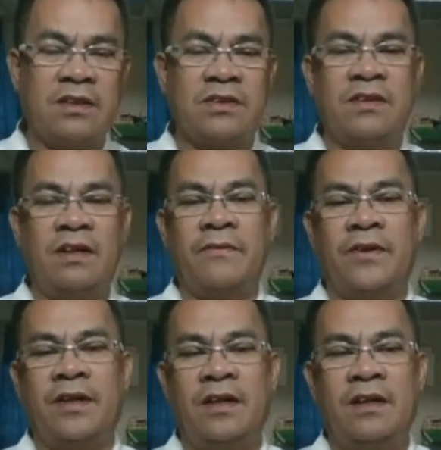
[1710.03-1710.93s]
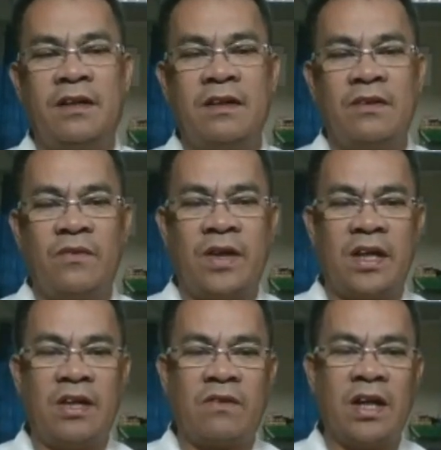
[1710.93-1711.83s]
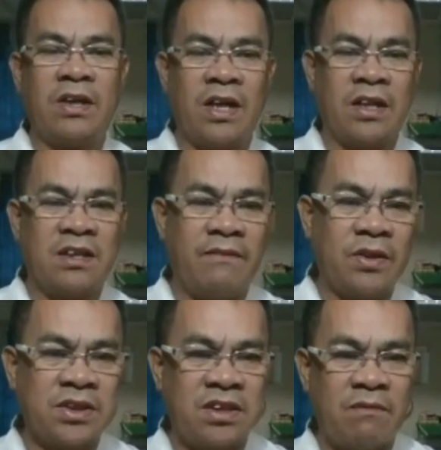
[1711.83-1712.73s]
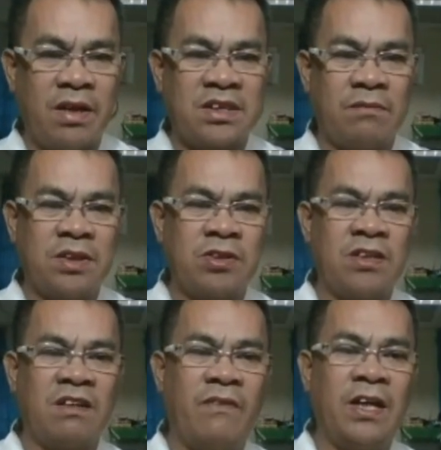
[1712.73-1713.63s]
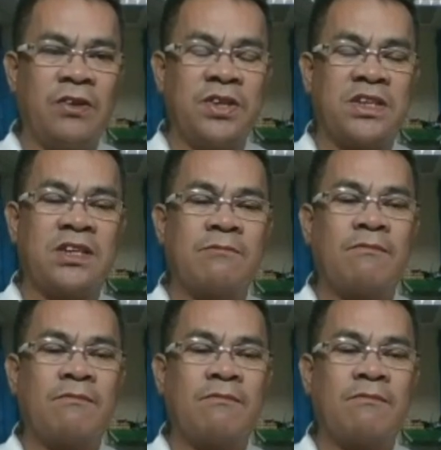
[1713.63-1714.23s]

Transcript: So therefore, we can now calculate the velocity by substituting the values.